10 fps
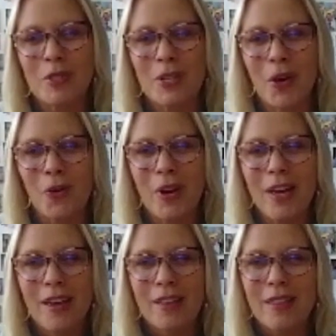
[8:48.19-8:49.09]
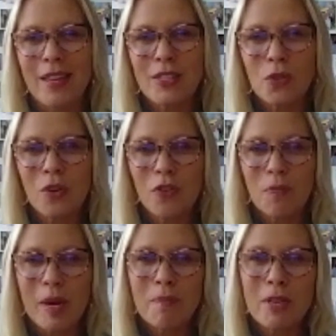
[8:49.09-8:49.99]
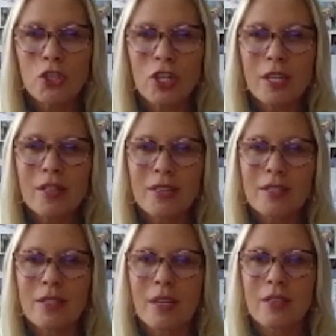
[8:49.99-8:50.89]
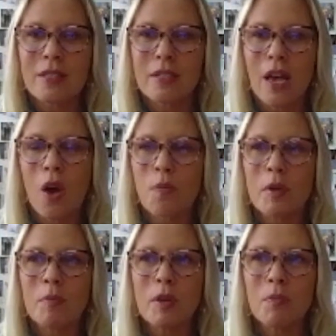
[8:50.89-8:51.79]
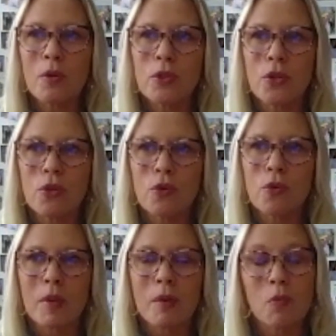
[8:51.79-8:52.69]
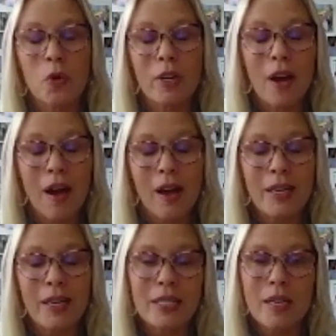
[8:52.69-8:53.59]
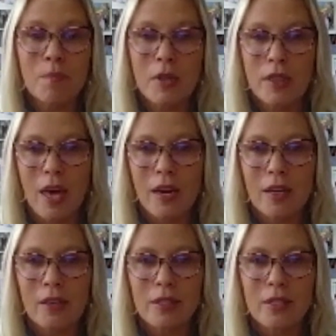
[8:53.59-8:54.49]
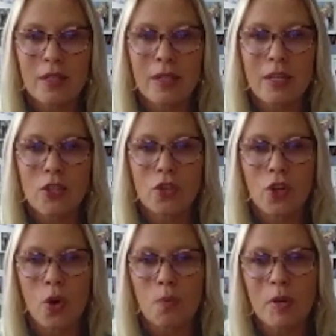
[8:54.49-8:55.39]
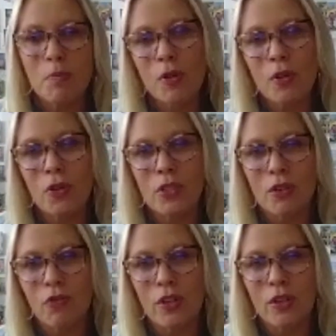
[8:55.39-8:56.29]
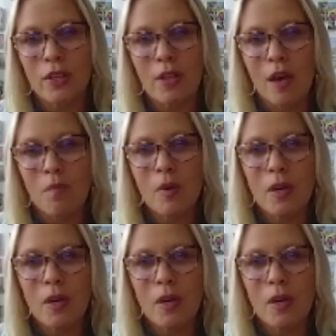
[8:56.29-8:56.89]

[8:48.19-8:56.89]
So that's sort of my mission, is helping people to be more kind and empathetic, to get to know people that are different than them,